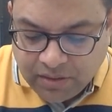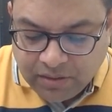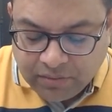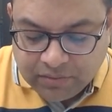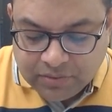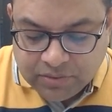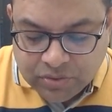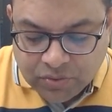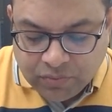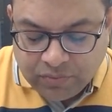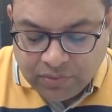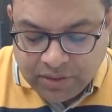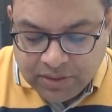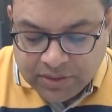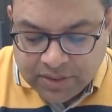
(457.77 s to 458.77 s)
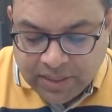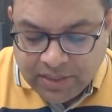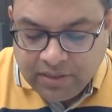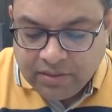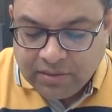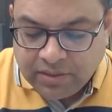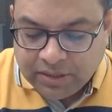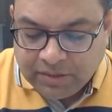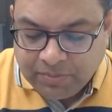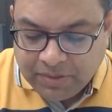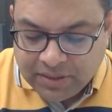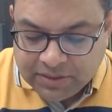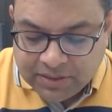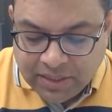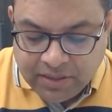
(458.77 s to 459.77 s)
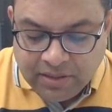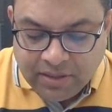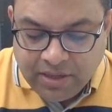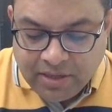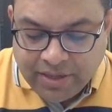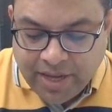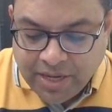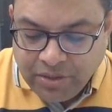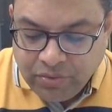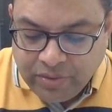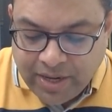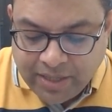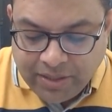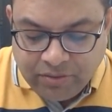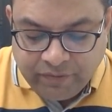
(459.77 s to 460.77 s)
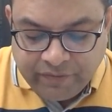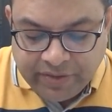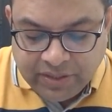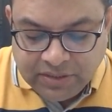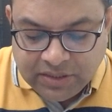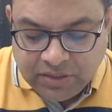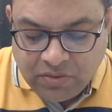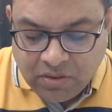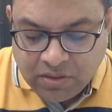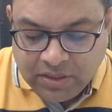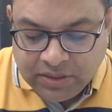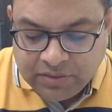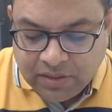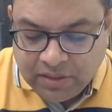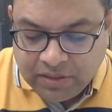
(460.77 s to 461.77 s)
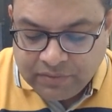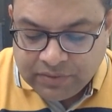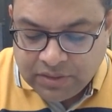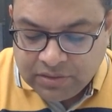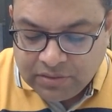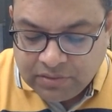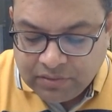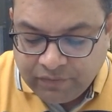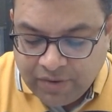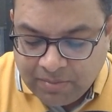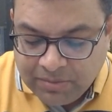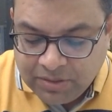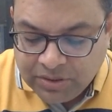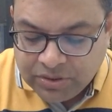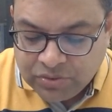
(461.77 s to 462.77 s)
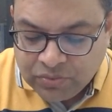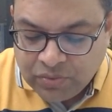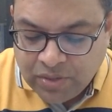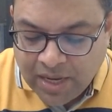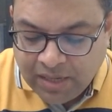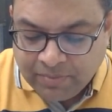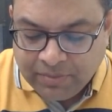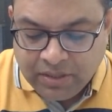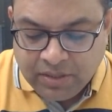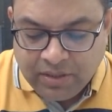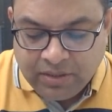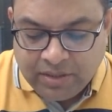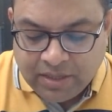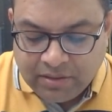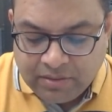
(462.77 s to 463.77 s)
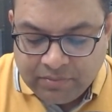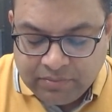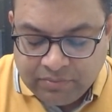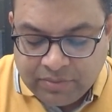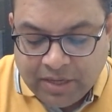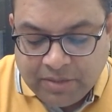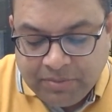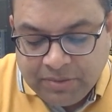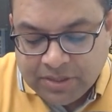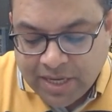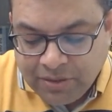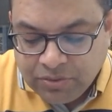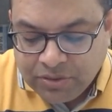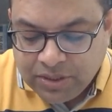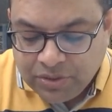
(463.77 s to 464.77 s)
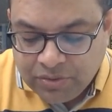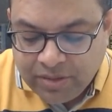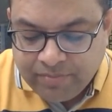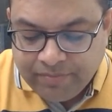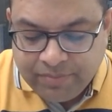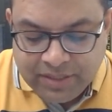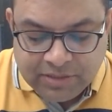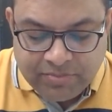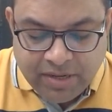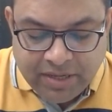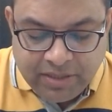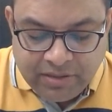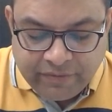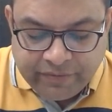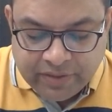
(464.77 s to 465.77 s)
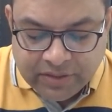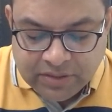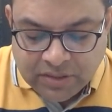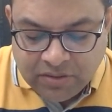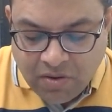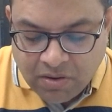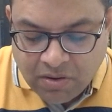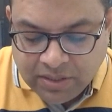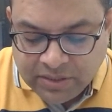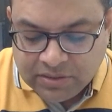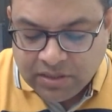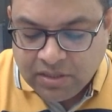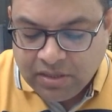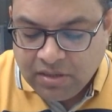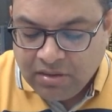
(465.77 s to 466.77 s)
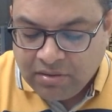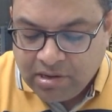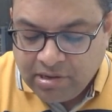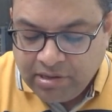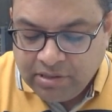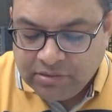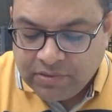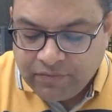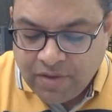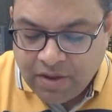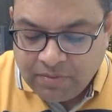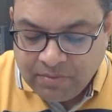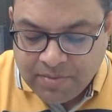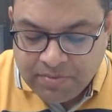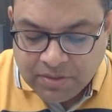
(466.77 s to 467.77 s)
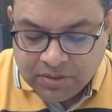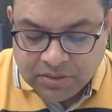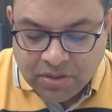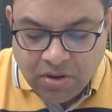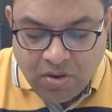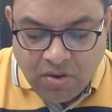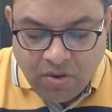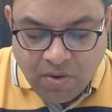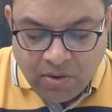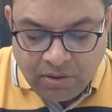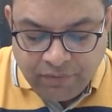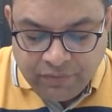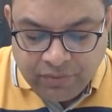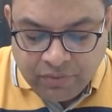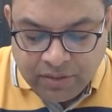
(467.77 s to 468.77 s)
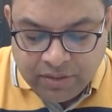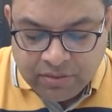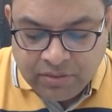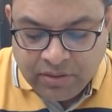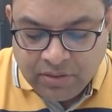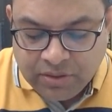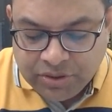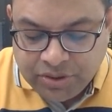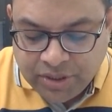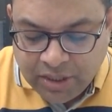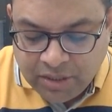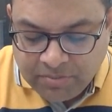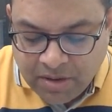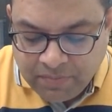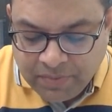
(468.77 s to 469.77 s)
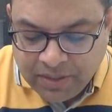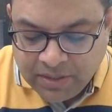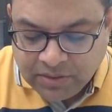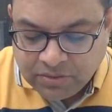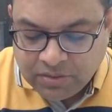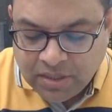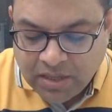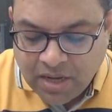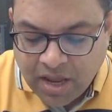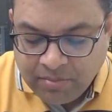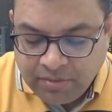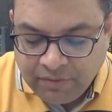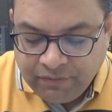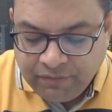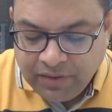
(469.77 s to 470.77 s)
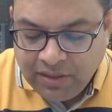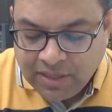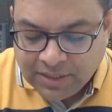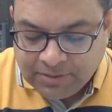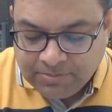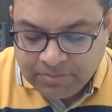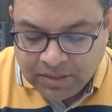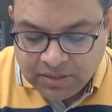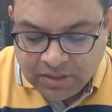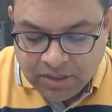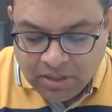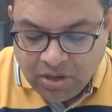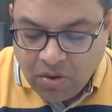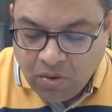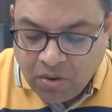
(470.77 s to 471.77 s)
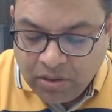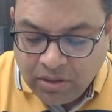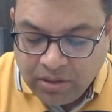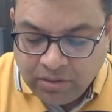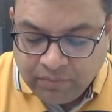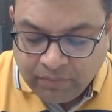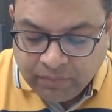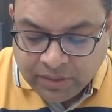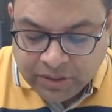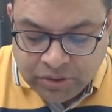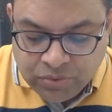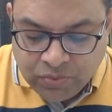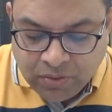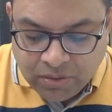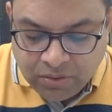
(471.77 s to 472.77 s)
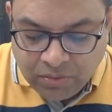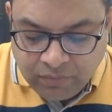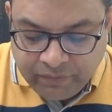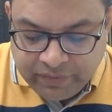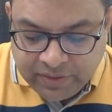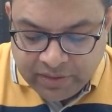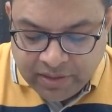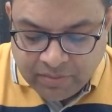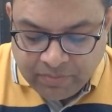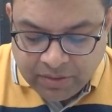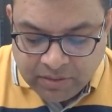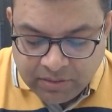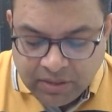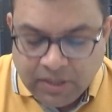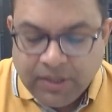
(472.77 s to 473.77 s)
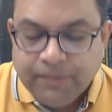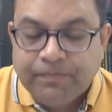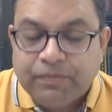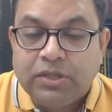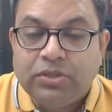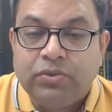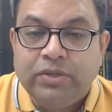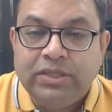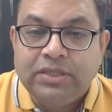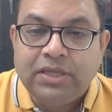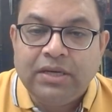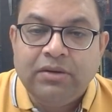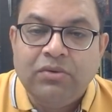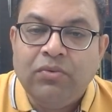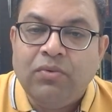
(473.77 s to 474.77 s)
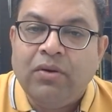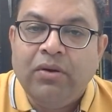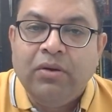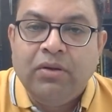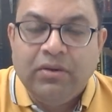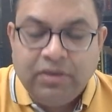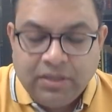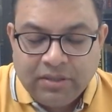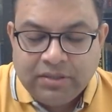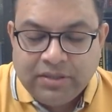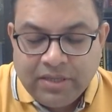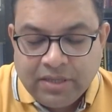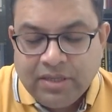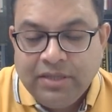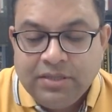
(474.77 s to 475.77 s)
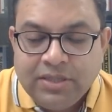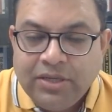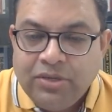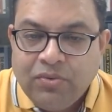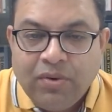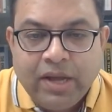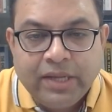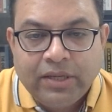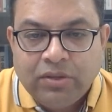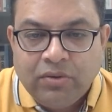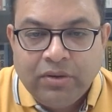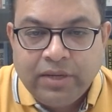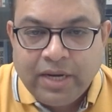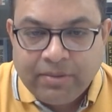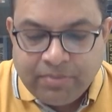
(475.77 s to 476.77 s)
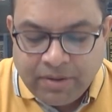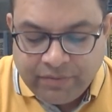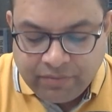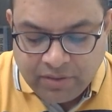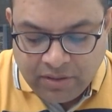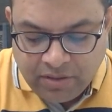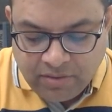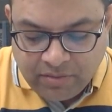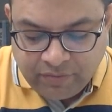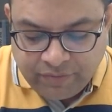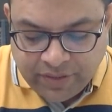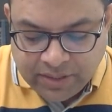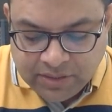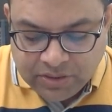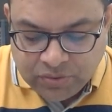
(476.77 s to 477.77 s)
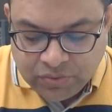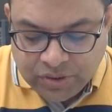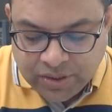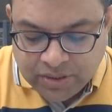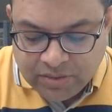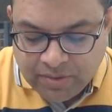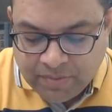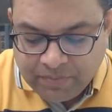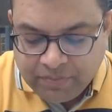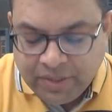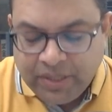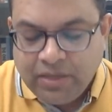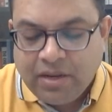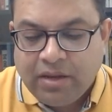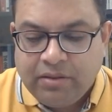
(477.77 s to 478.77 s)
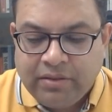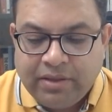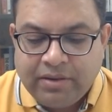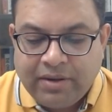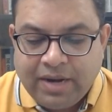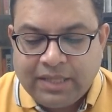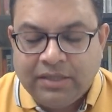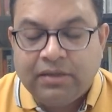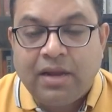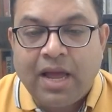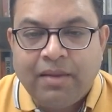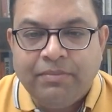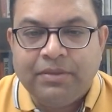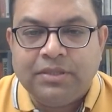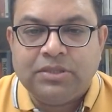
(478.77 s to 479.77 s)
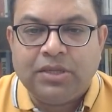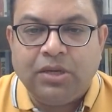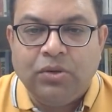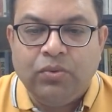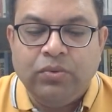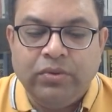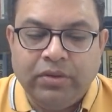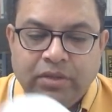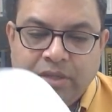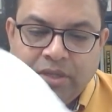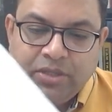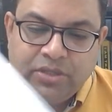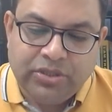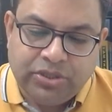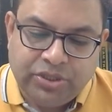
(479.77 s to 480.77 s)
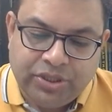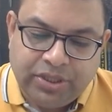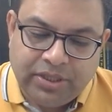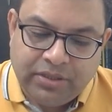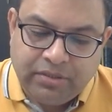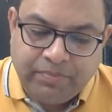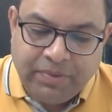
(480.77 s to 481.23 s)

uh, so he said, Ratapala said, can you get your friends and colleagues, relatives and families to help? That, that means, can you say to them, please, my dear friends and colleagues, relatives and family members, all of you here, share my pain so that I may feel less pain? Or must you alone feel that pain? So he said, no, the king said, no, I cannot get my friends to share my pain. Rather, I must alone share the